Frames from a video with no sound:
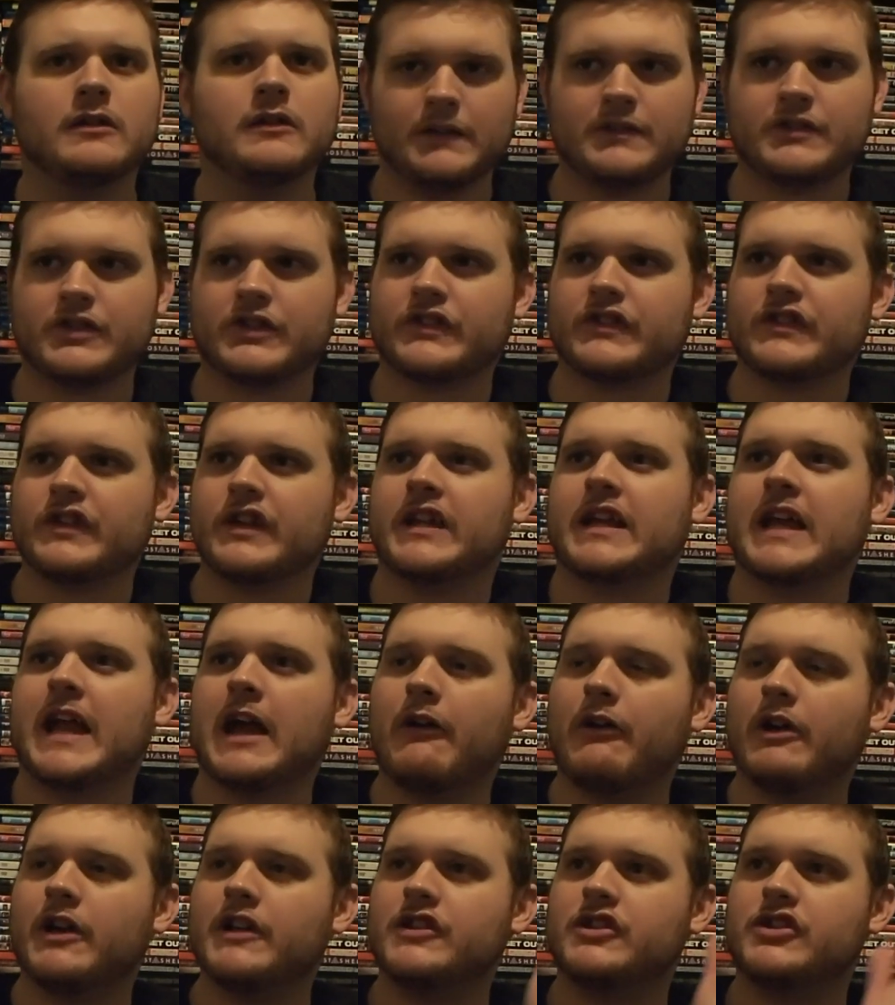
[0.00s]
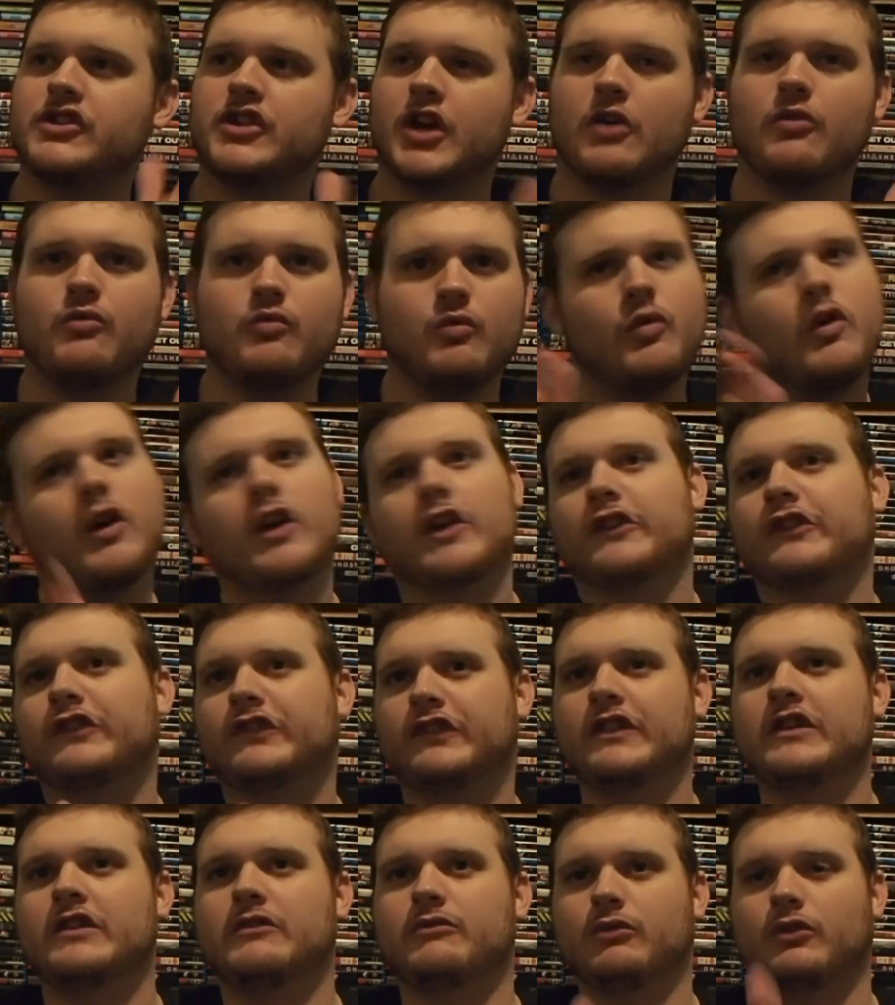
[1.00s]
Just like how I don't want a
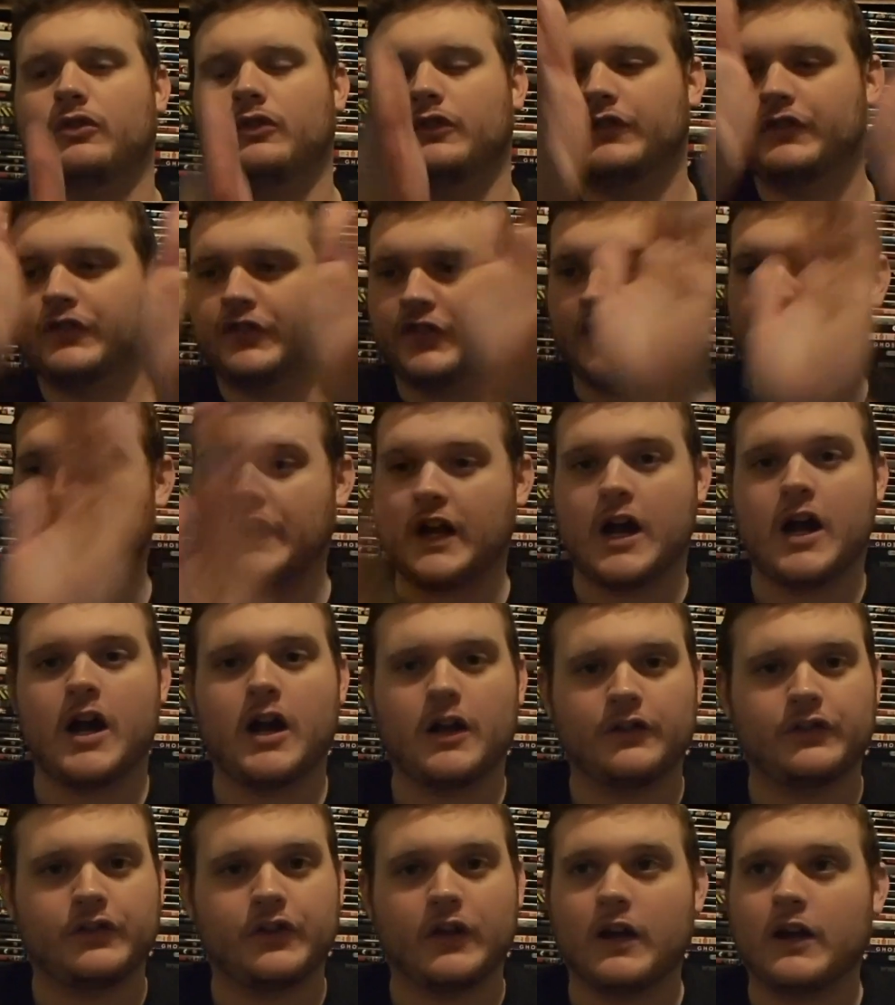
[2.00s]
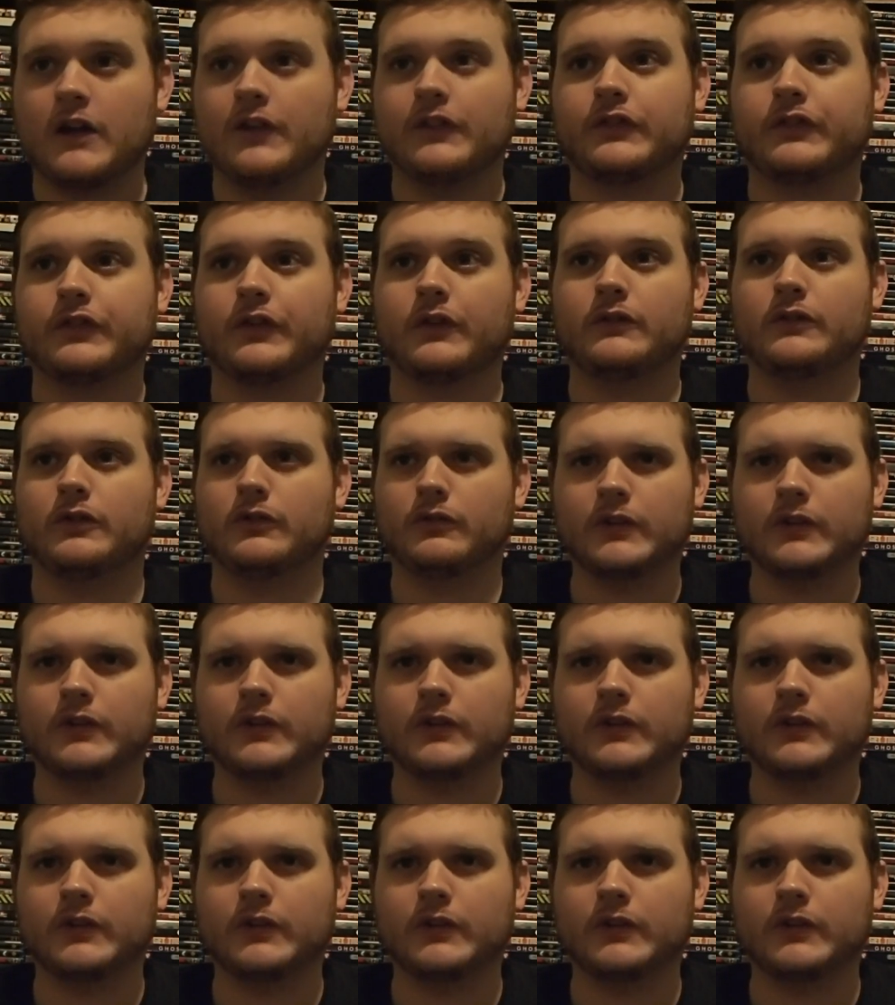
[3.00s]
sequel to Han Solo.